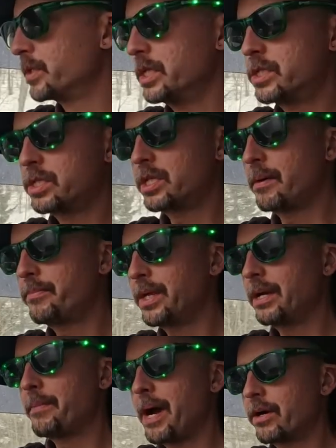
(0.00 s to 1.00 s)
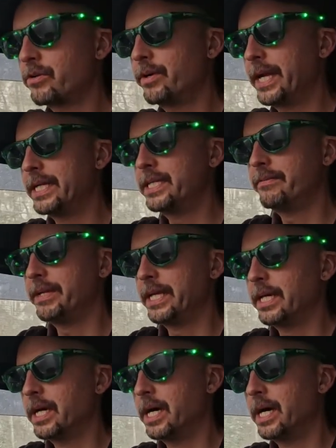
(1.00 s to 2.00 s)
It's something about creativity,
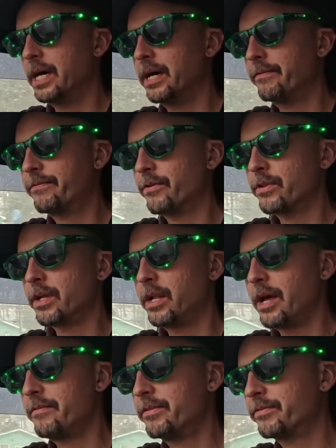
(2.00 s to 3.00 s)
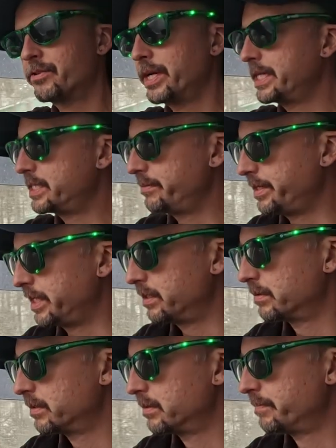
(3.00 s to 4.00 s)
for the love of creativity.
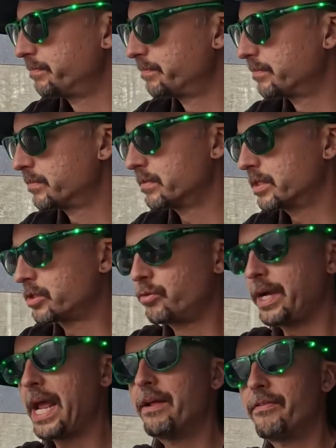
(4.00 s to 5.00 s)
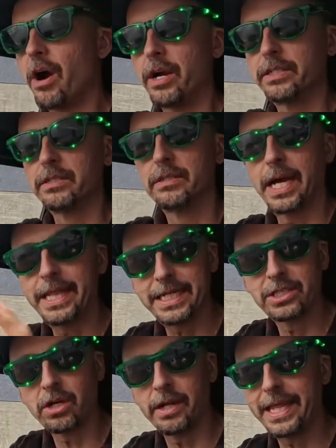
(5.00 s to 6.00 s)
The Creative Art. I
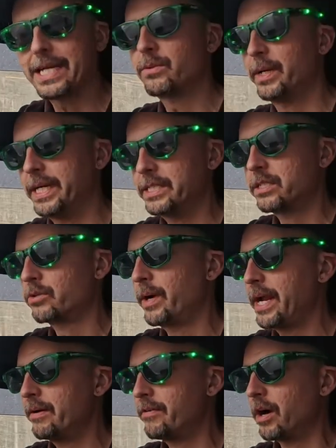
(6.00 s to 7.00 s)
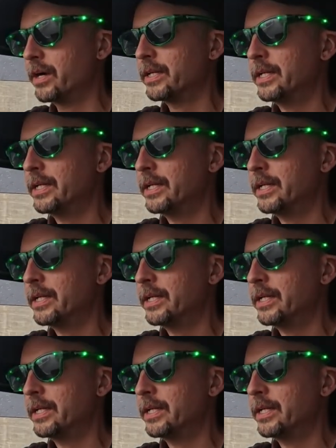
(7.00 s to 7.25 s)
think it's called, that's what it is, The Creative Art.